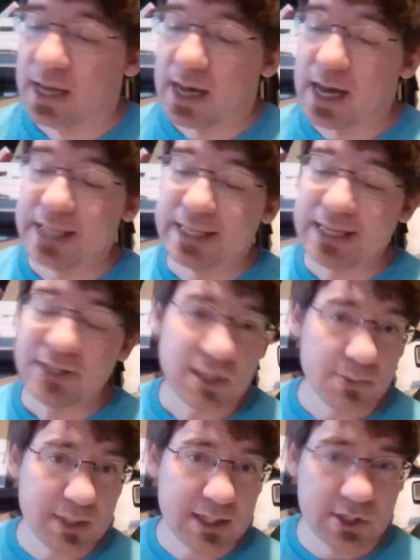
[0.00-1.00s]
The next
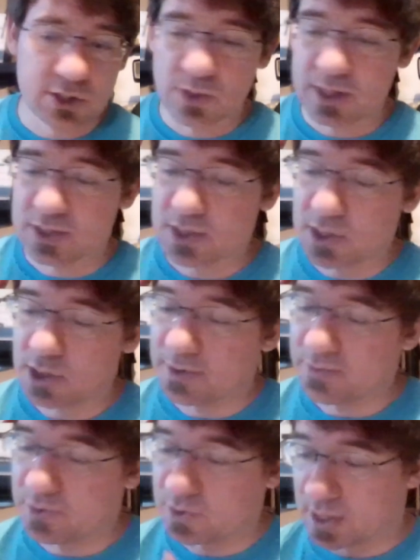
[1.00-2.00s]
thing we need to do is determine
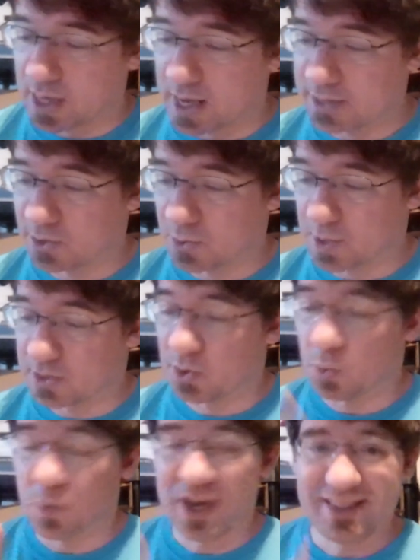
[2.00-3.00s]
if there's a consequence. So
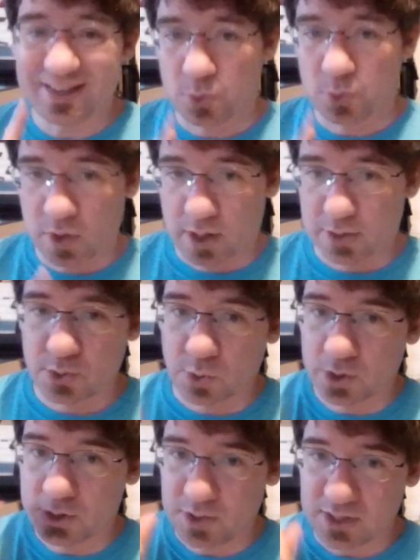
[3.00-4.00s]
the way this works, you
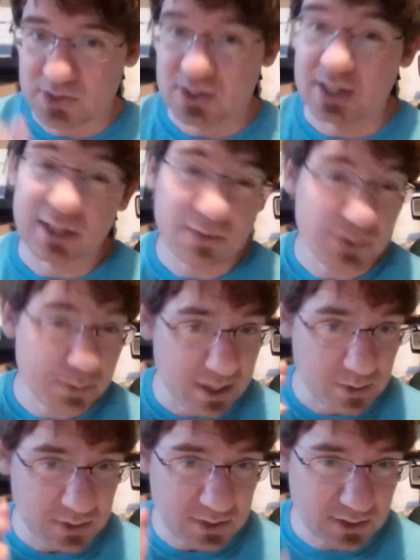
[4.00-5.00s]
roll a 2d6. If the plan
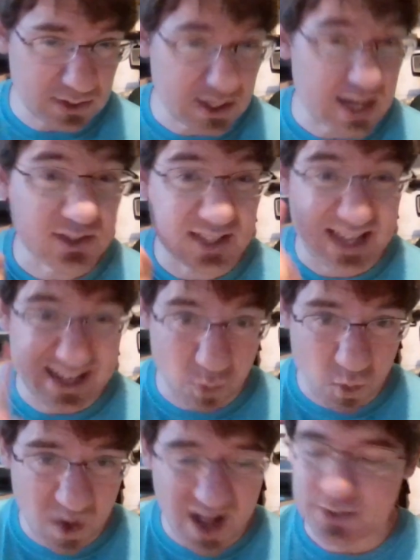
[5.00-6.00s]
was a success, and it
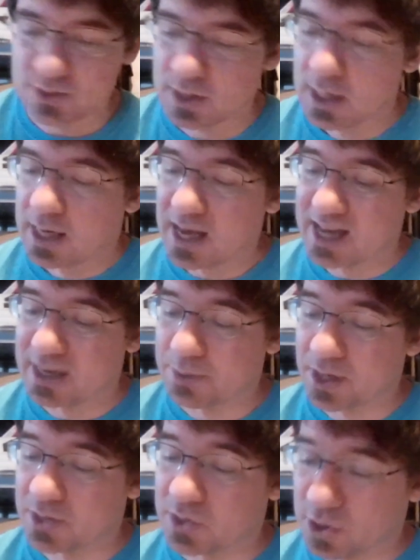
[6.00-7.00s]
was, I get a
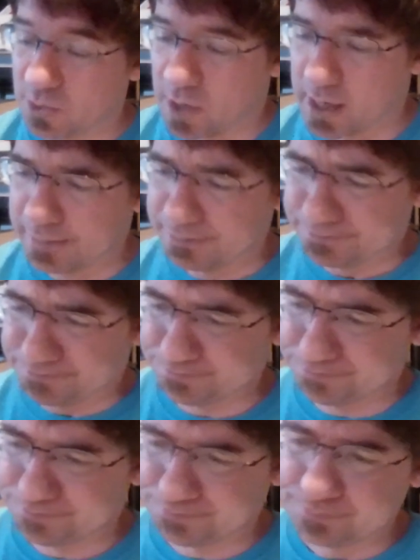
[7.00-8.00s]
+2 on it.
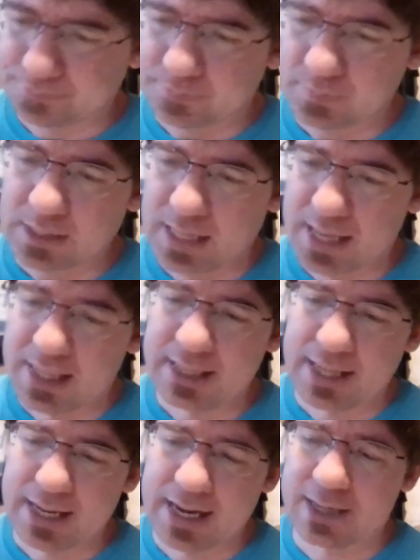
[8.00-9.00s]
And then
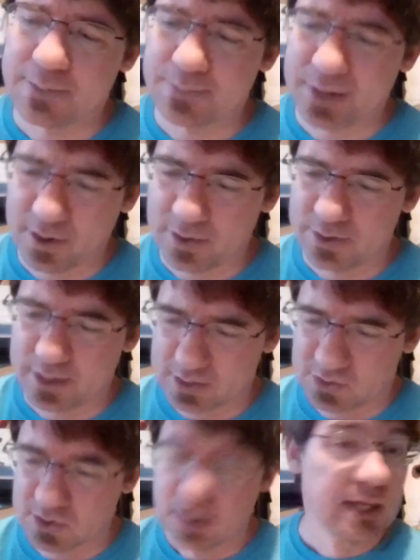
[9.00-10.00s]
again, I compare
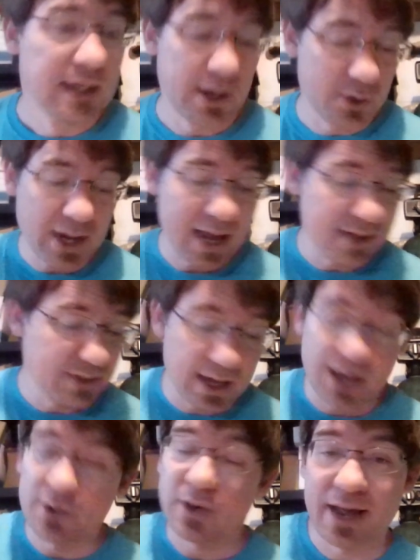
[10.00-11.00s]
this. Now I don't add
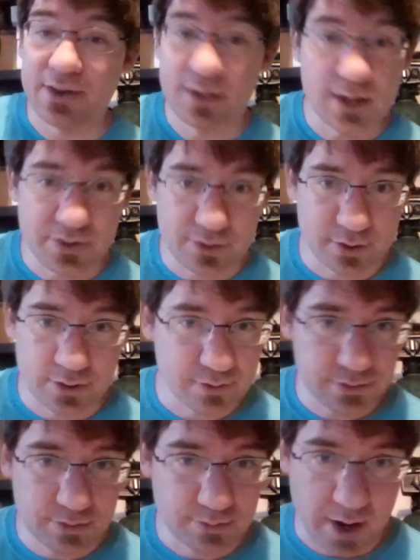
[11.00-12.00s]
the other
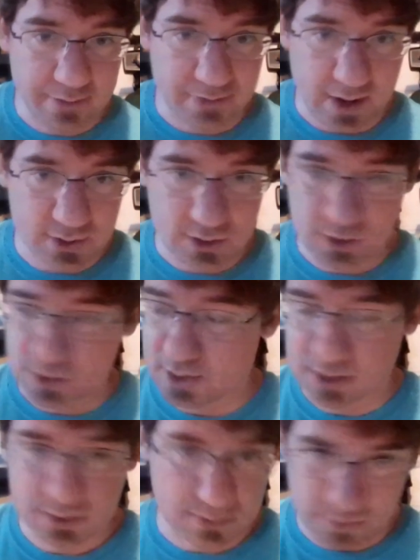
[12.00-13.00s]
modifier. It's just
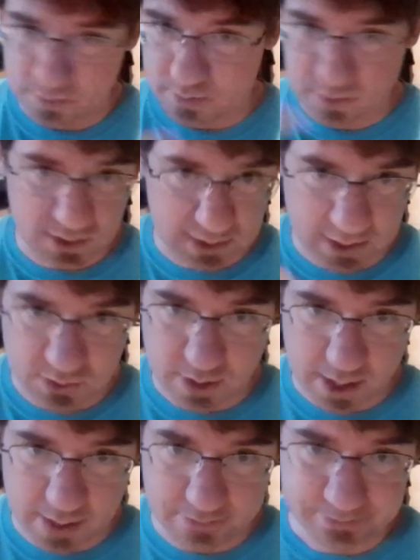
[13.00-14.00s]
this, success or
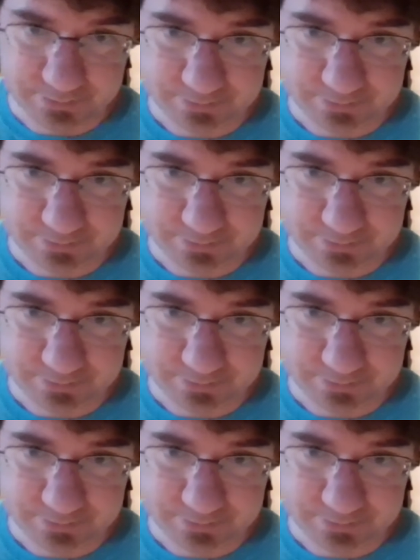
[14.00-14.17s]
not.